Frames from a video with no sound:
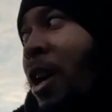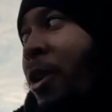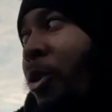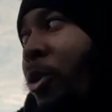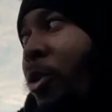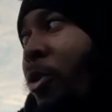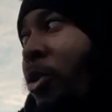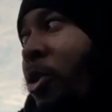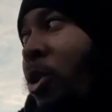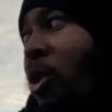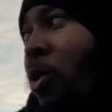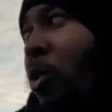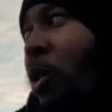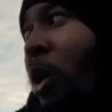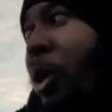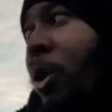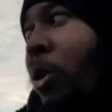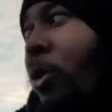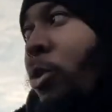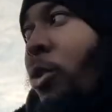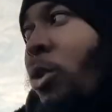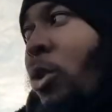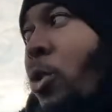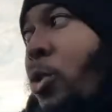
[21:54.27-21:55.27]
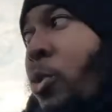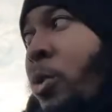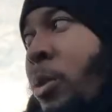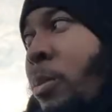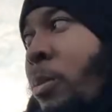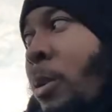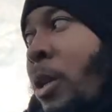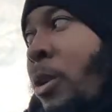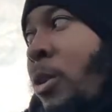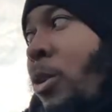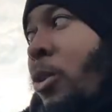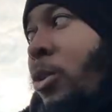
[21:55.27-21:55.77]
I don't know
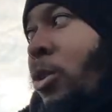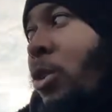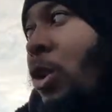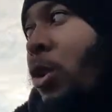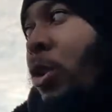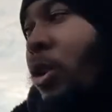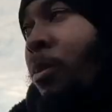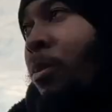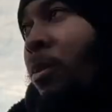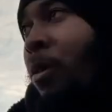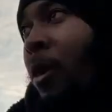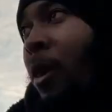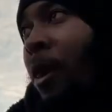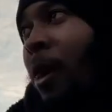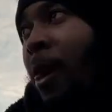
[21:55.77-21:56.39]
him.